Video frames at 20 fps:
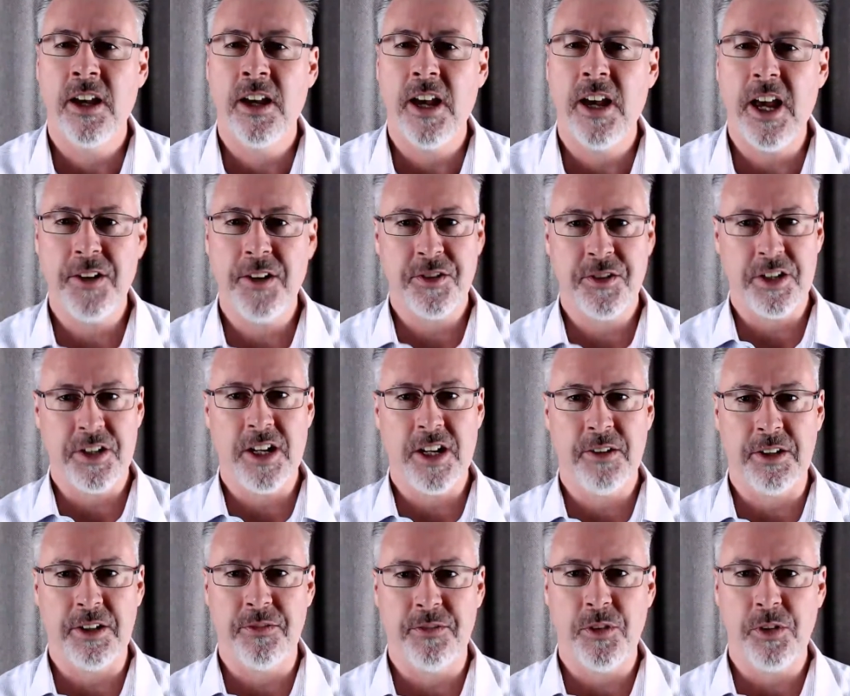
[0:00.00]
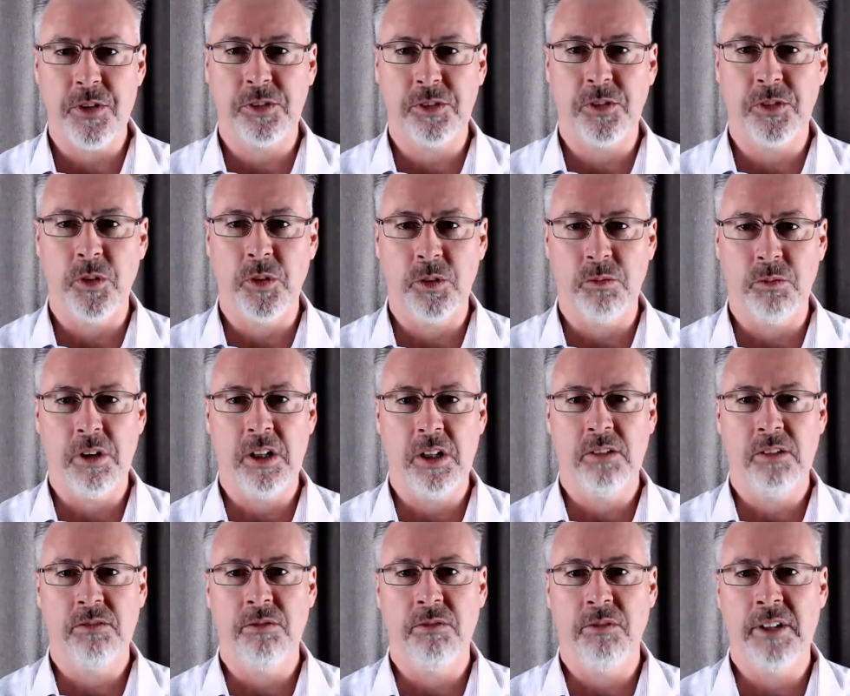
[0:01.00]
Engineering first thought,
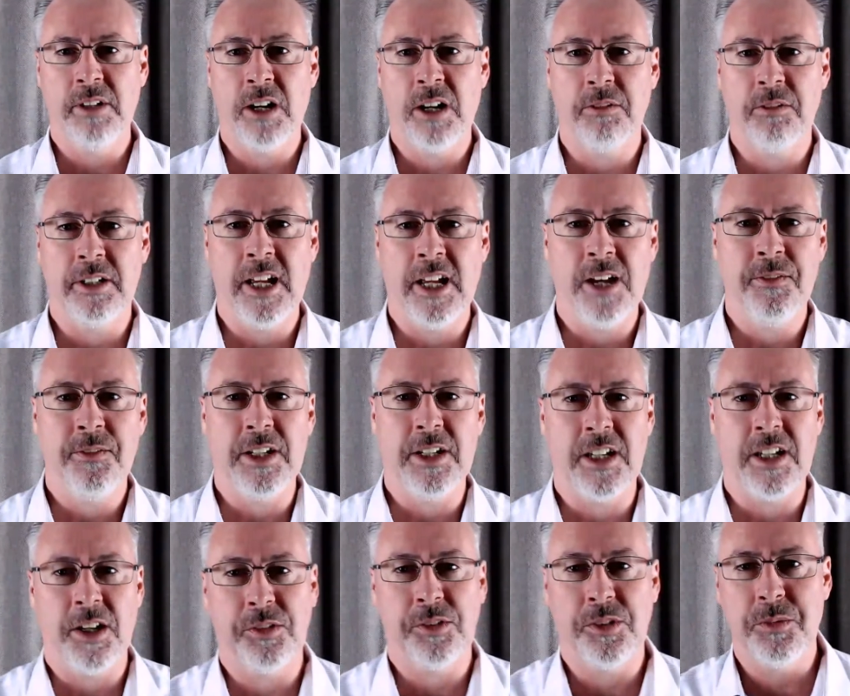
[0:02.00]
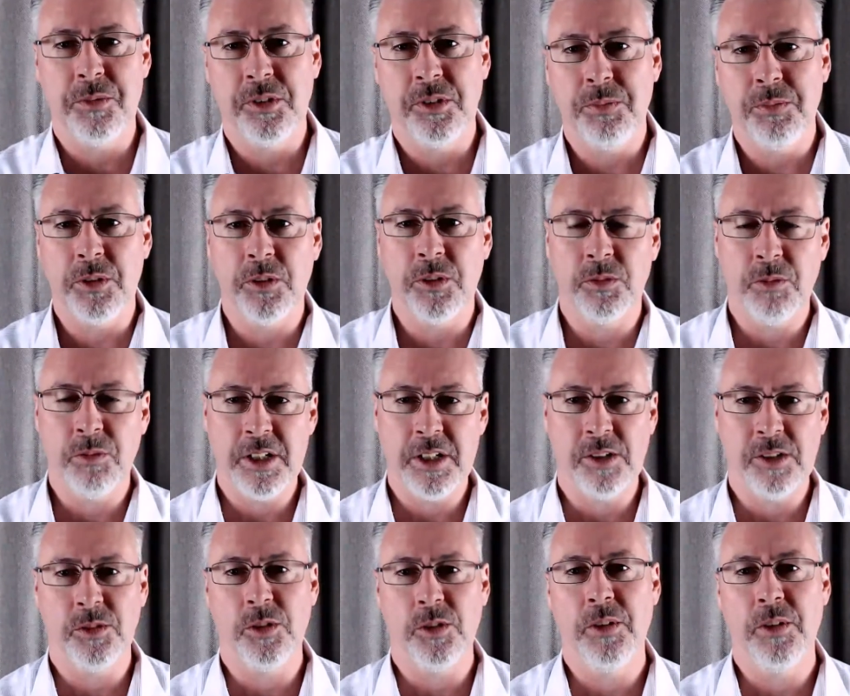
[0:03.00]
well, we don't really have any customers because we
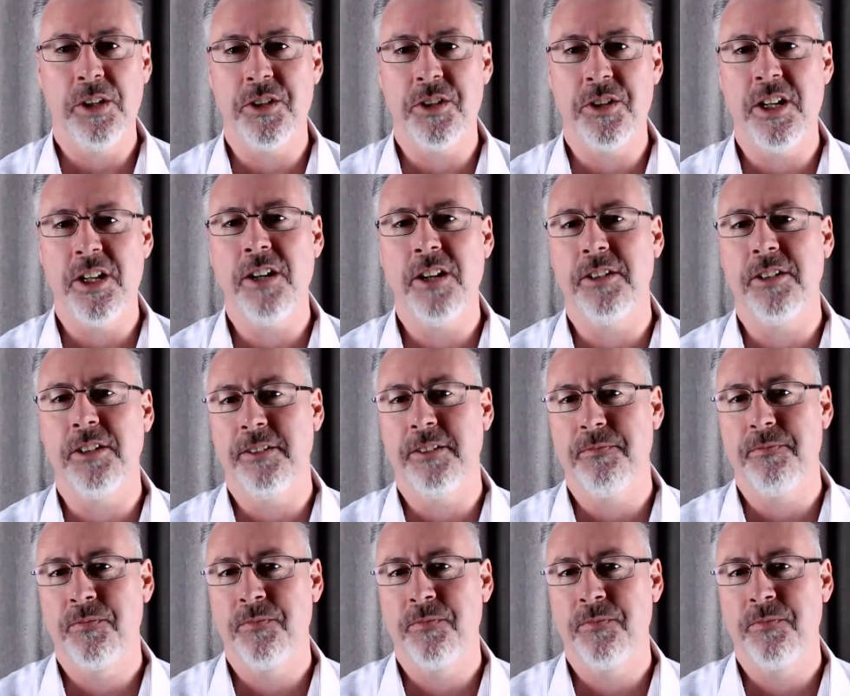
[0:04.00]
just do engineering.